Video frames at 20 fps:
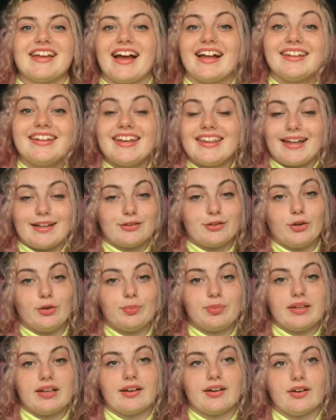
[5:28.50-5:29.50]
I take that top
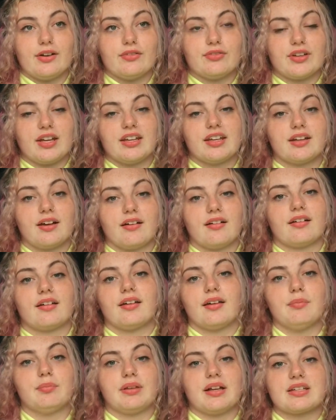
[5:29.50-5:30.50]
layer of kind of gunk
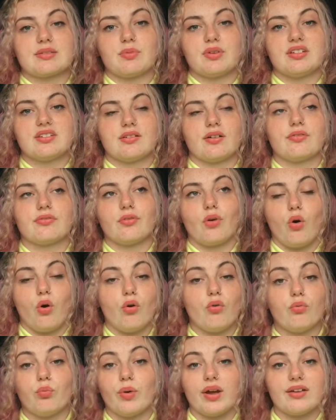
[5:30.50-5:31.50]
and plasma stuff
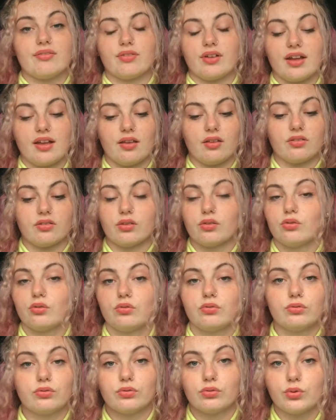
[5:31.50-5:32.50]
off, whatever it is.
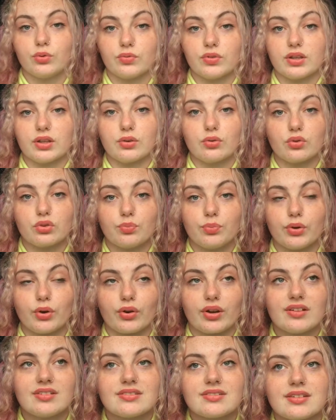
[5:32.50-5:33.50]
Don't really know, to be
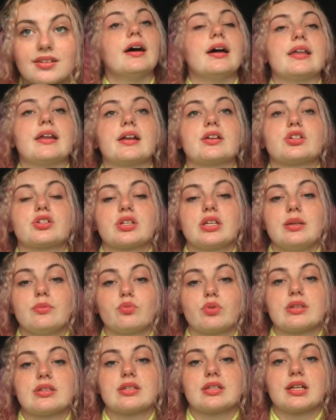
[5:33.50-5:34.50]
honest. And then I just keep
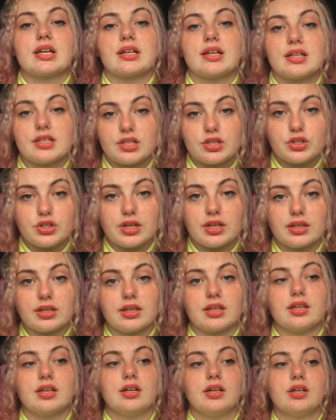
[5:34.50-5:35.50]
rinsing it nice and
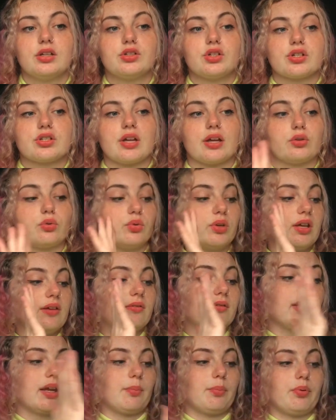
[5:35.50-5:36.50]
gently. I don't
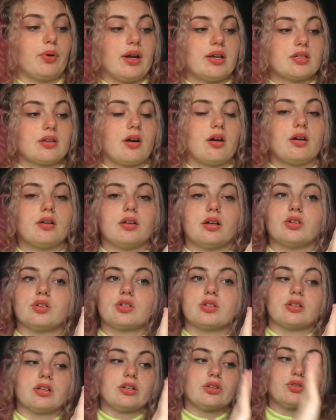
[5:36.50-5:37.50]
even like press hard, I
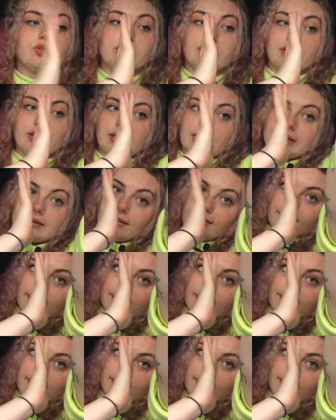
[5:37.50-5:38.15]
just literally like